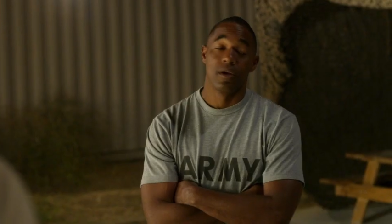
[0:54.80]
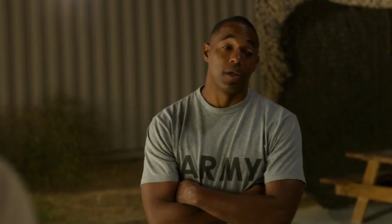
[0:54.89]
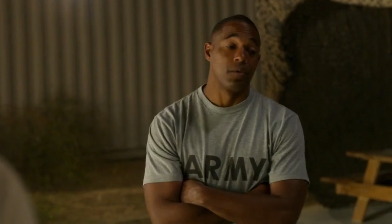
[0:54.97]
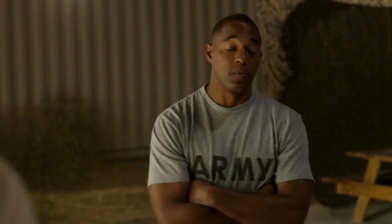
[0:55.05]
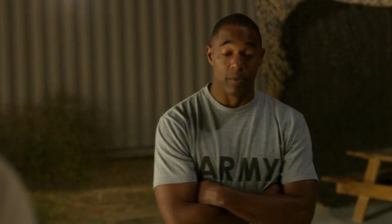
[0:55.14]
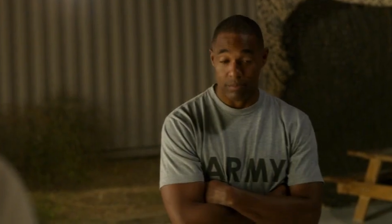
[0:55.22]

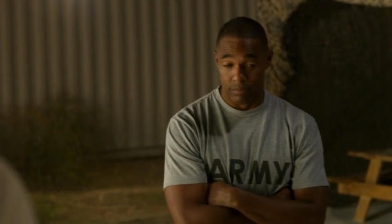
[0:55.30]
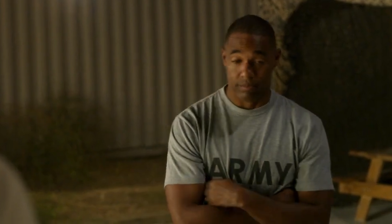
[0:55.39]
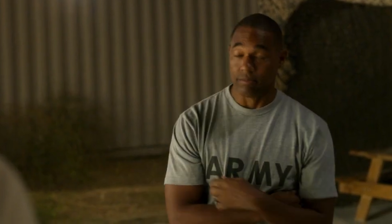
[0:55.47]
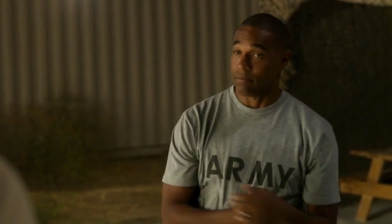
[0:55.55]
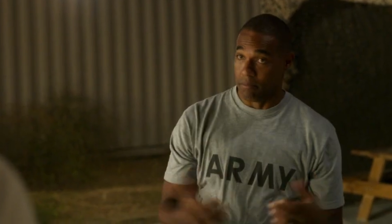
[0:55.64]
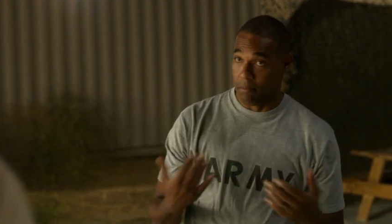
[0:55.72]
Okay, well,
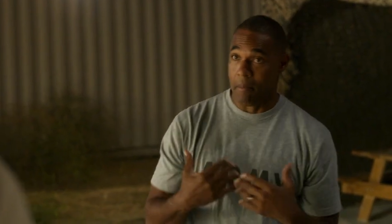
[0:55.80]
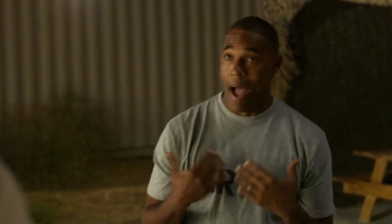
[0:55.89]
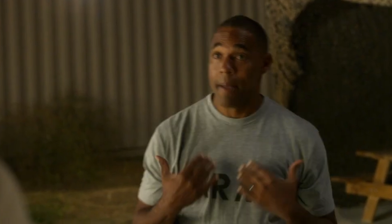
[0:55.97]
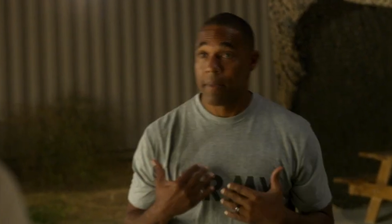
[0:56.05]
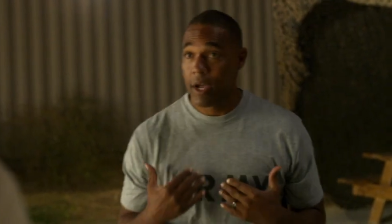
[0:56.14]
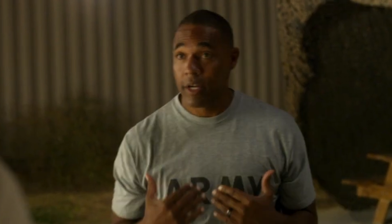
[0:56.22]

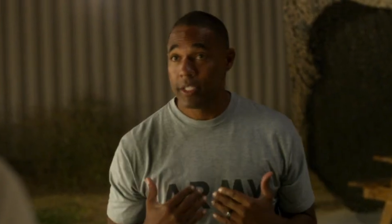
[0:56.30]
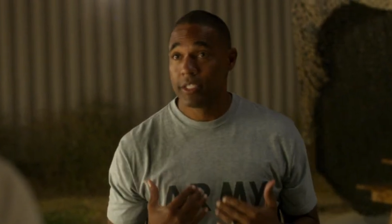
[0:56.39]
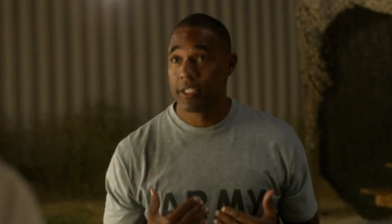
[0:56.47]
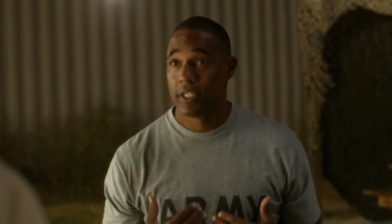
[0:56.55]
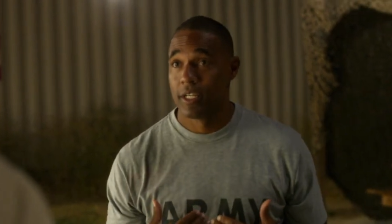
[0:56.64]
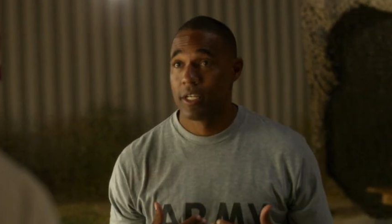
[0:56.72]
my
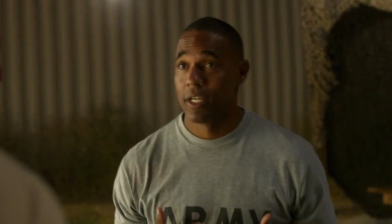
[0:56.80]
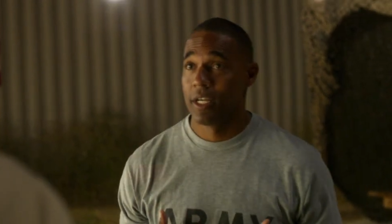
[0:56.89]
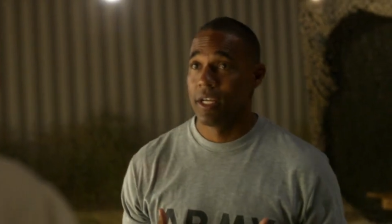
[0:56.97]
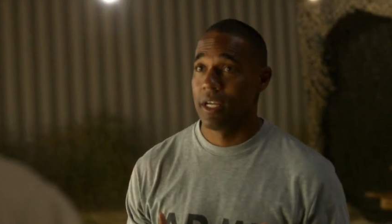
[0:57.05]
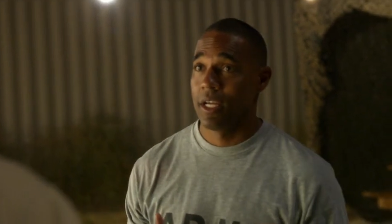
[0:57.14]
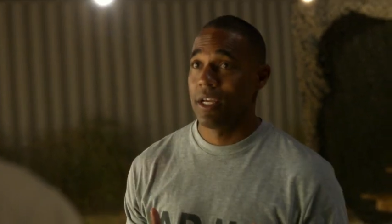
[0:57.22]
marriage
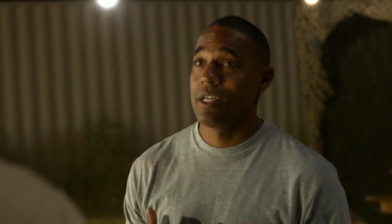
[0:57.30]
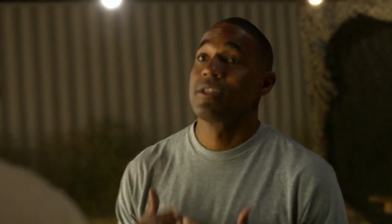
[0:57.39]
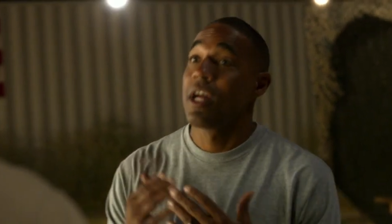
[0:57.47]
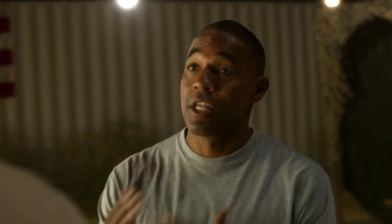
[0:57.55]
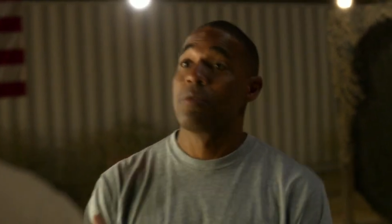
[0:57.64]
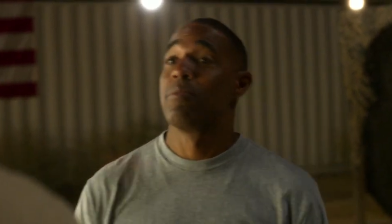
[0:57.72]
is
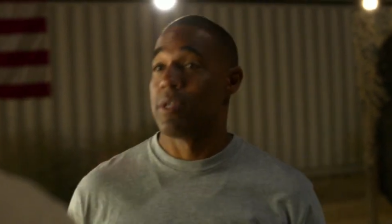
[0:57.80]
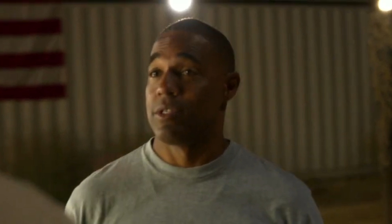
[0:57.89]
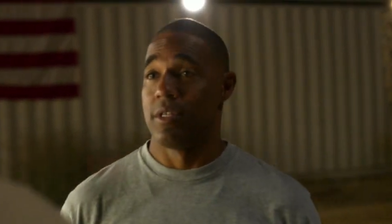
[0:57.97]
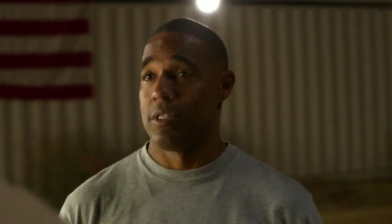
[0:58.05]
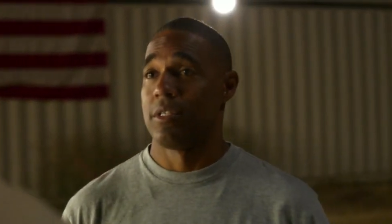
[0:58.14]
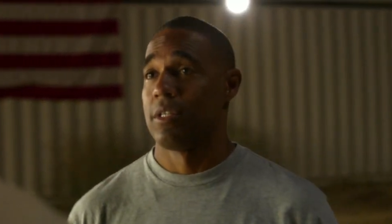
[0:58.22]
none of your
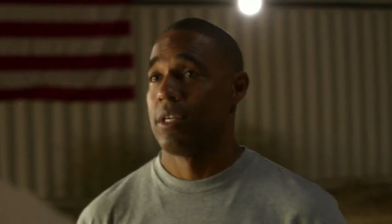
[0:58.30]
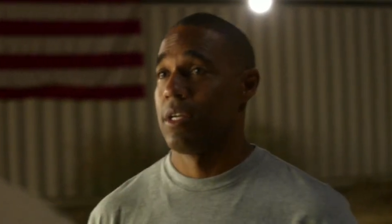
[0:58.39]
business.